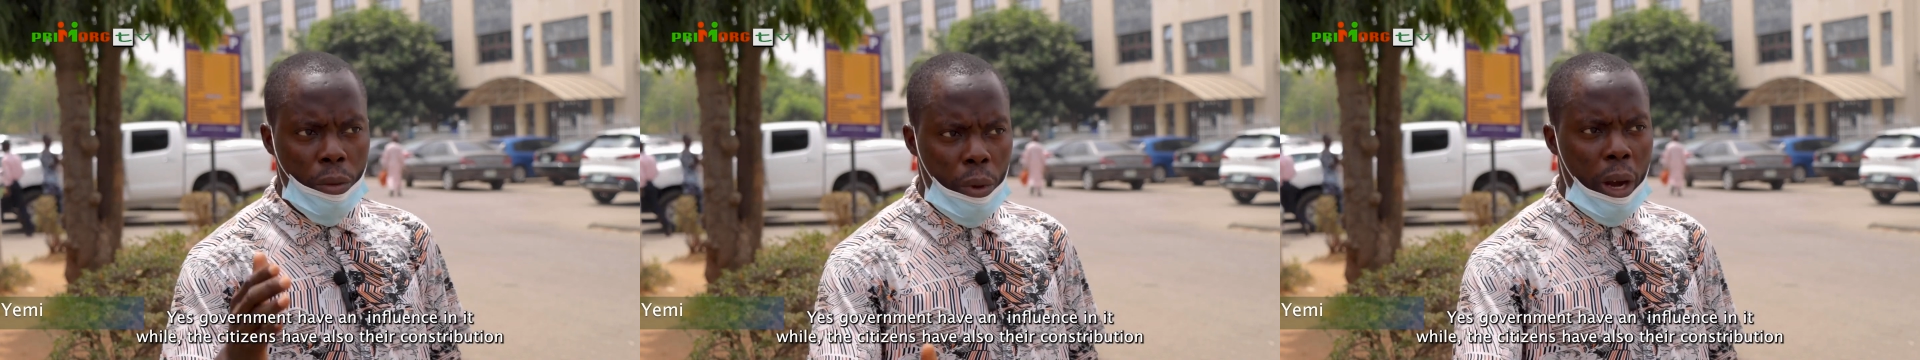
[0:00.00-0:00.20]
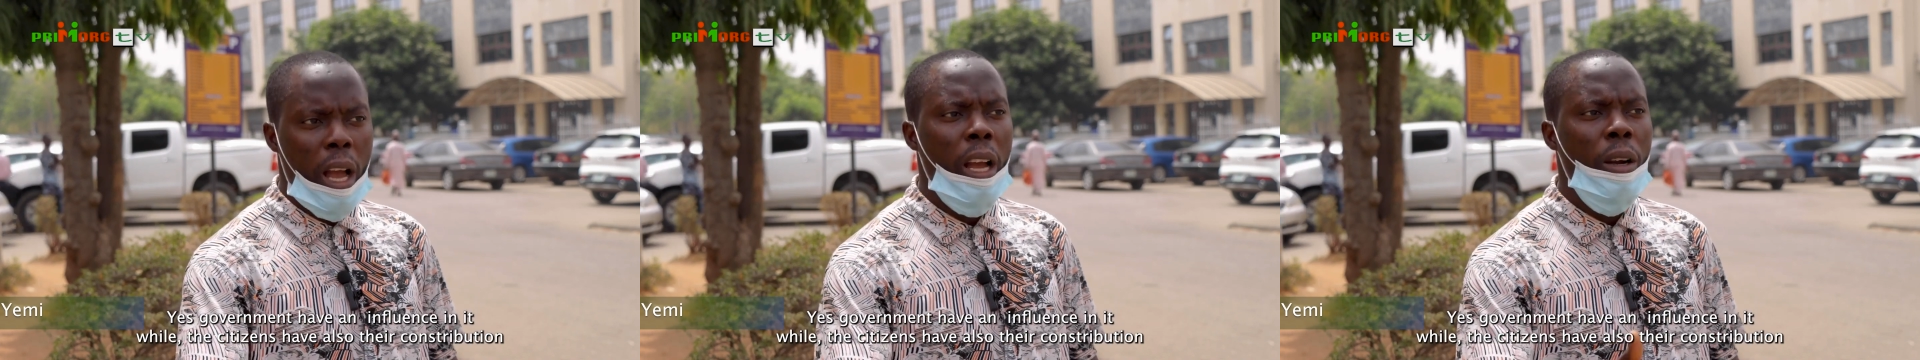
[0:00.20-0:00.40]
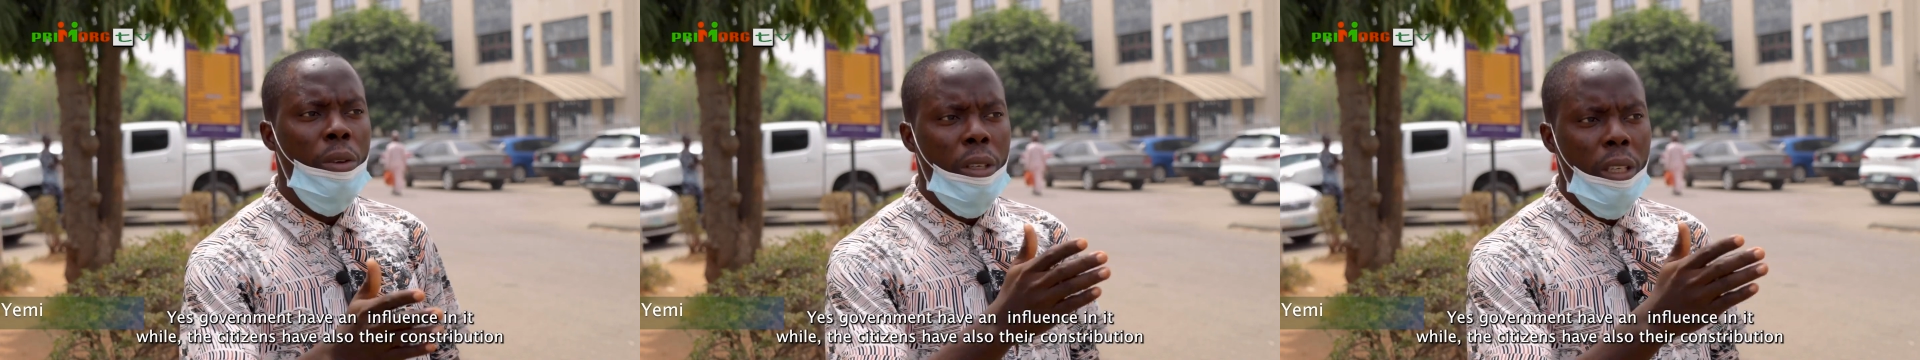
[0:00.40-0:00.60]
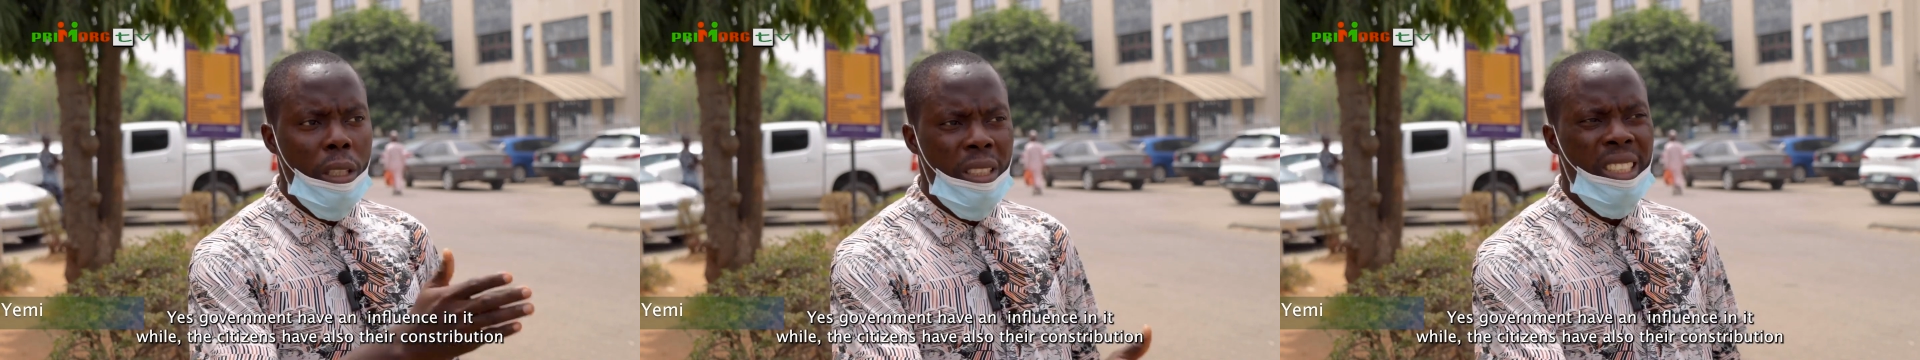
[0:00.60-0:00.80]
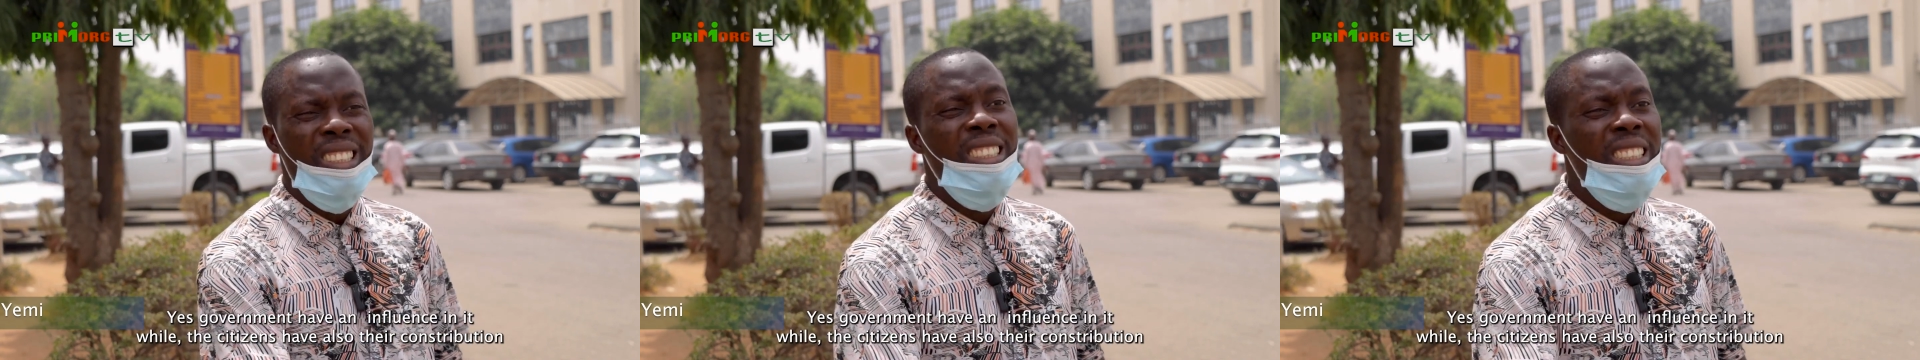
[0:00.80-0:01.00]
while
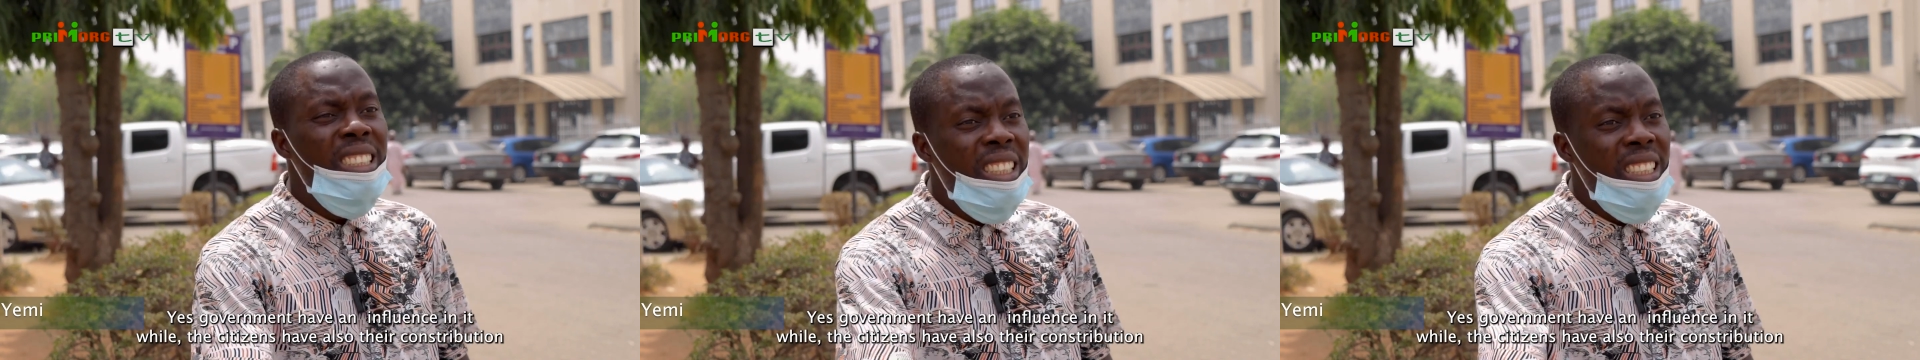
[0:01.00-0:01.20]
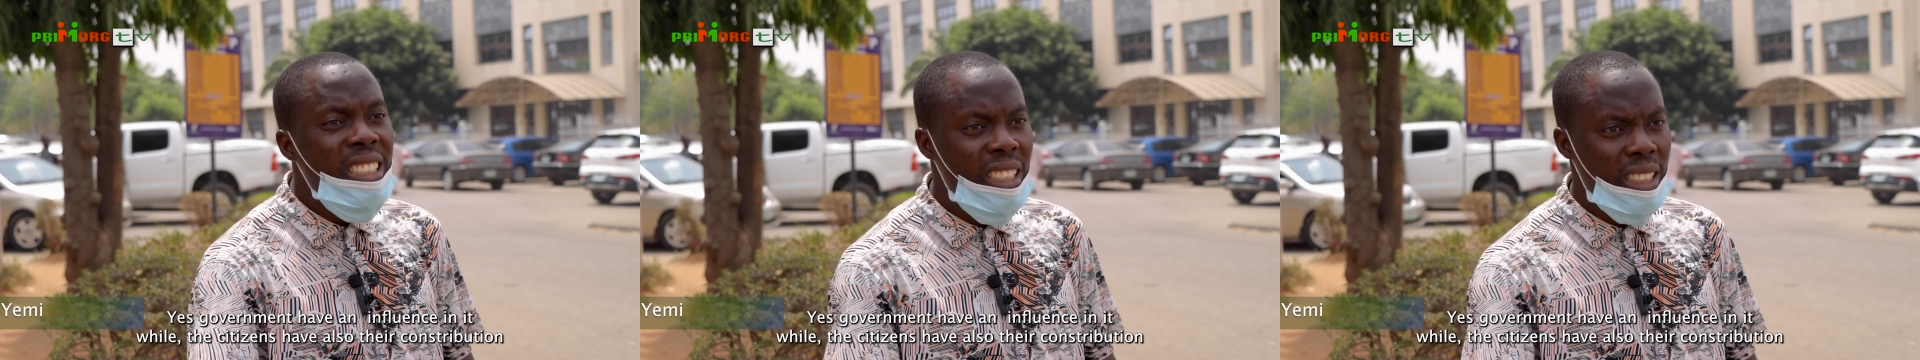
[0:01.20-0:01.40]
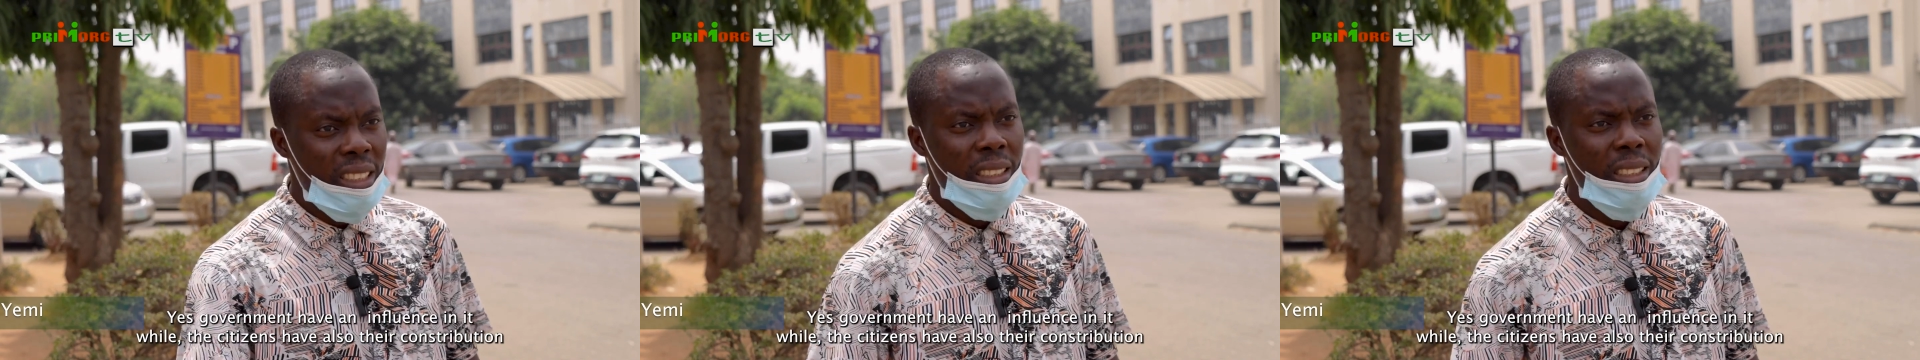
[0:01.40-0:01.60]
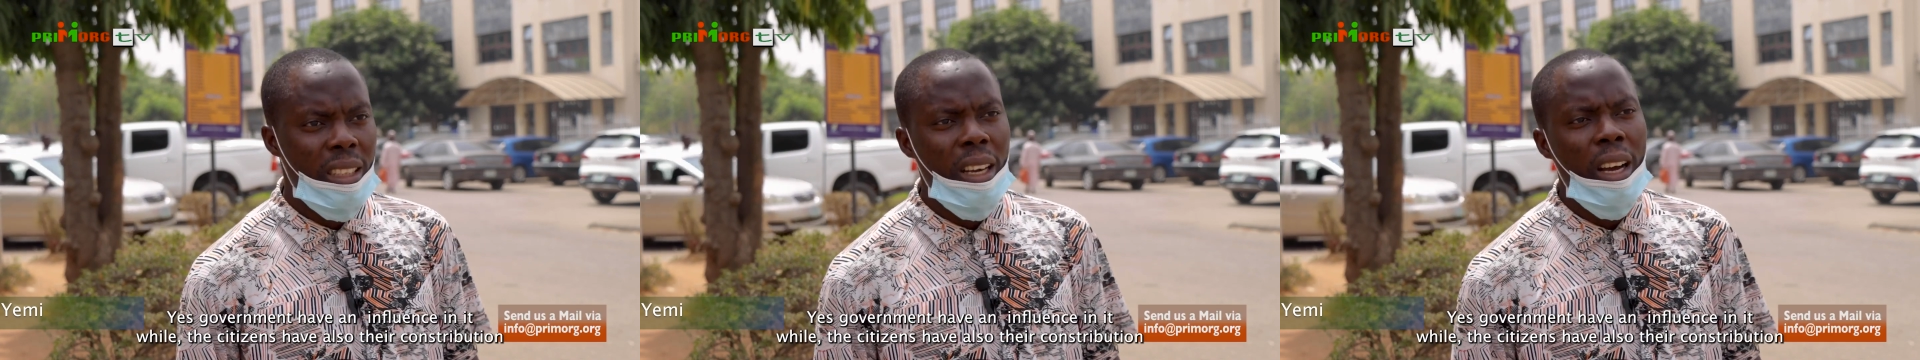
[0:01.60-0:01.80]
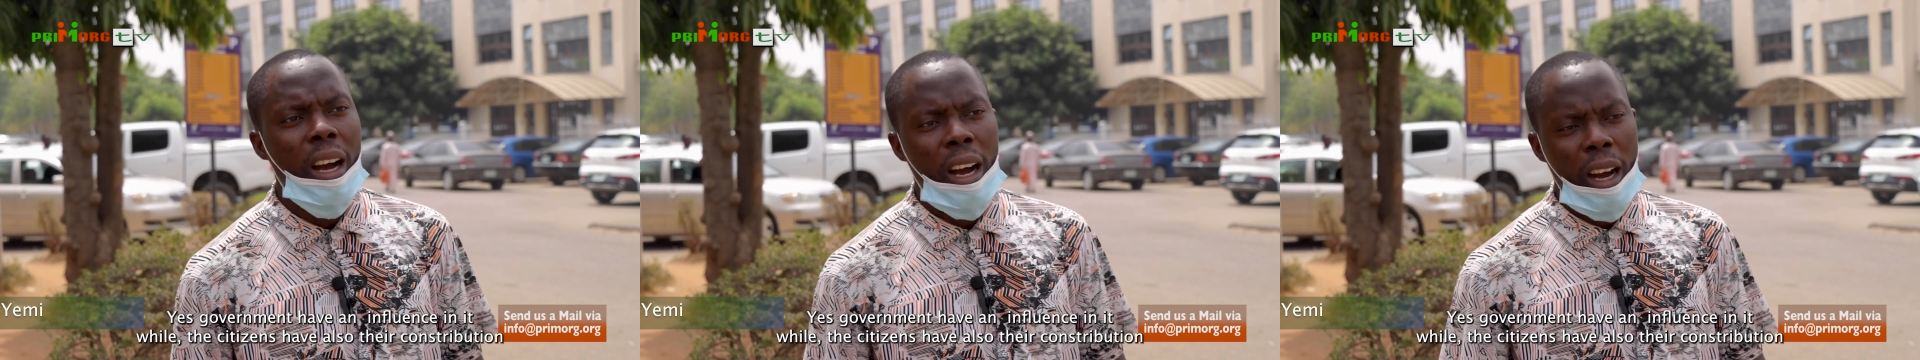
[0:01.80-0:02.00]
the citizen
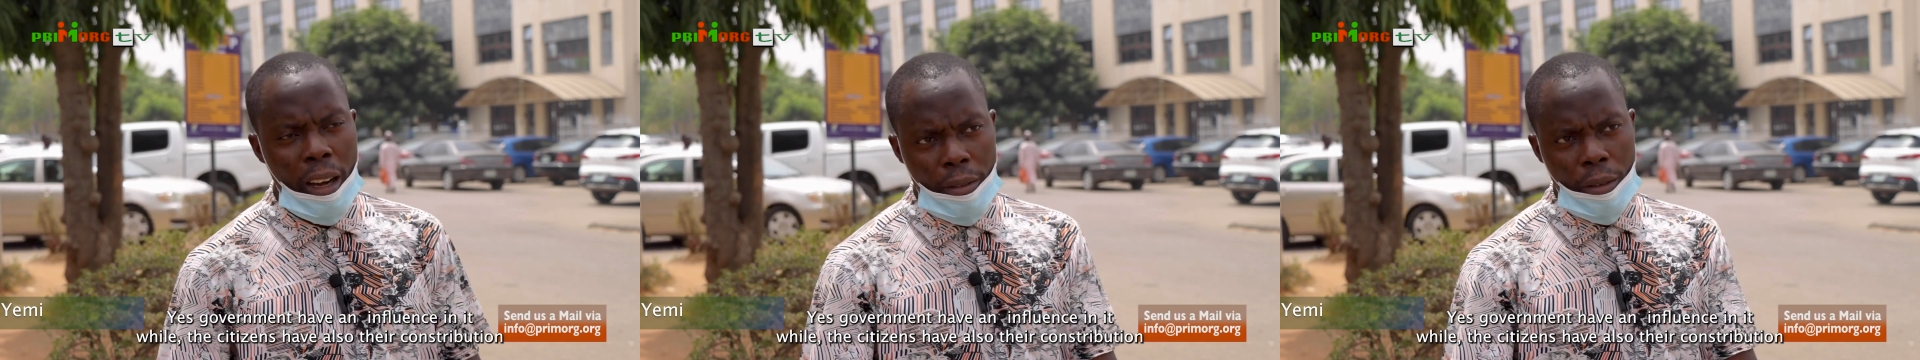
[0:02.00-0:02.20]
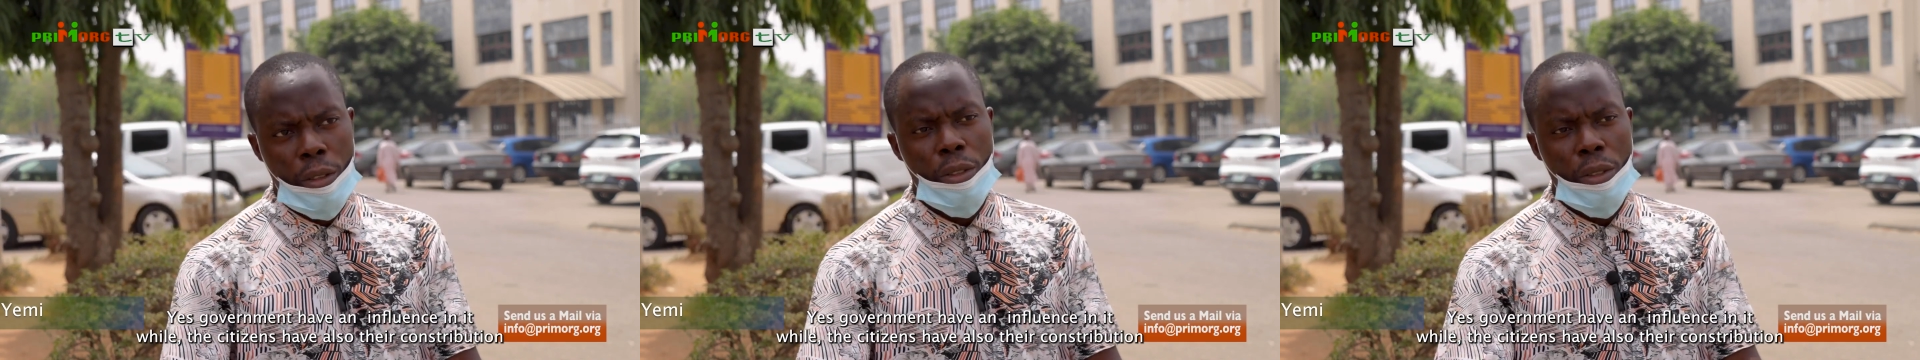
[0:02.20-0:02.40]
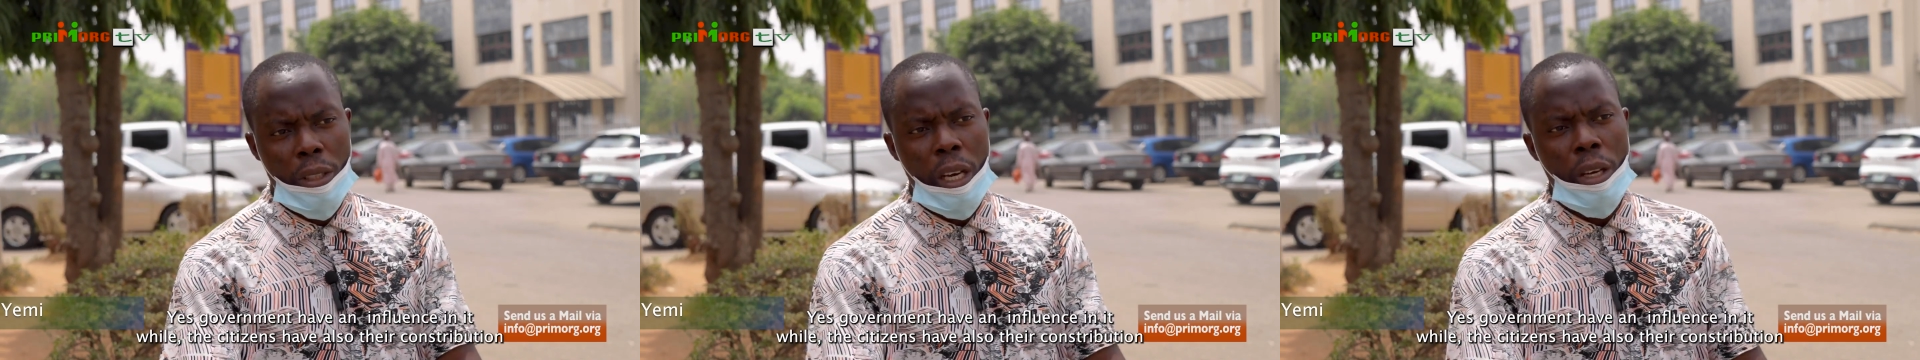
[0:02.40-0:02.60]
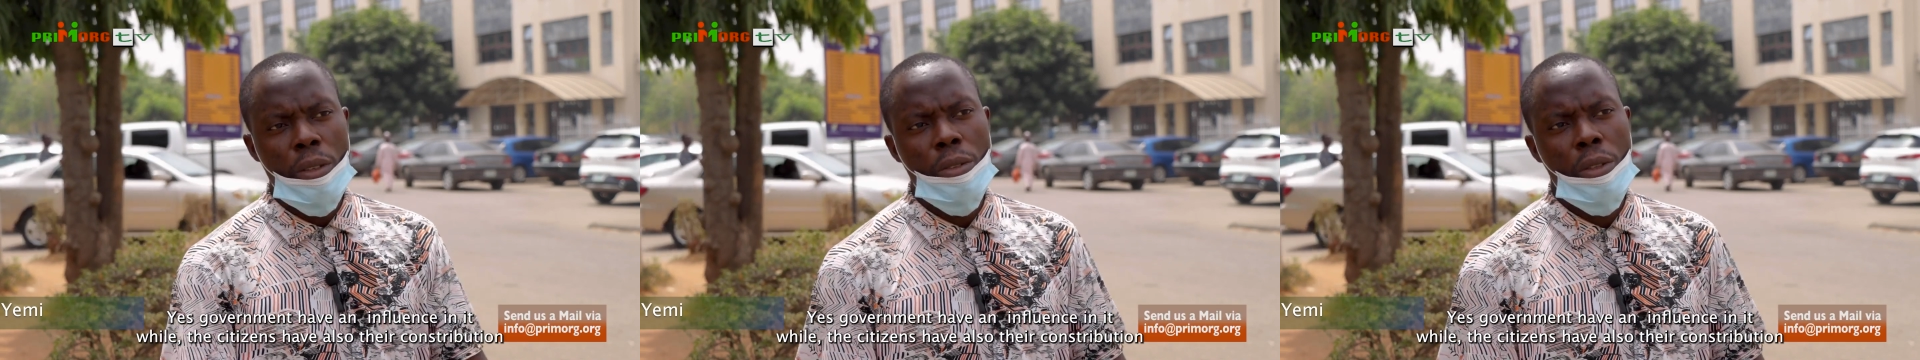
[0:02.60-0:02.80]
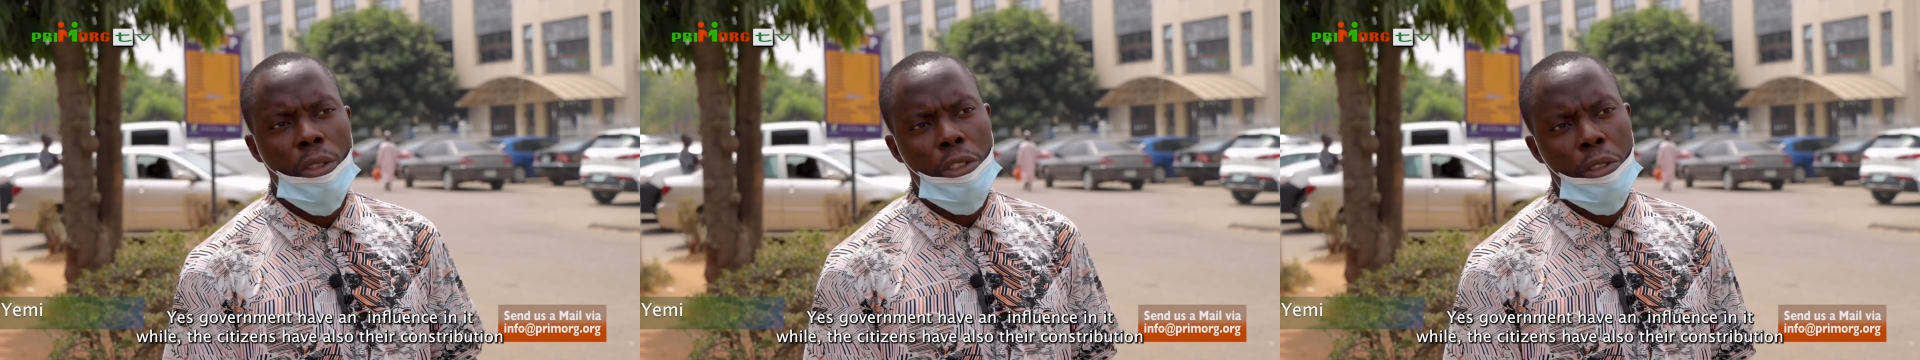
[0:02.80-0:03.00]
have also their own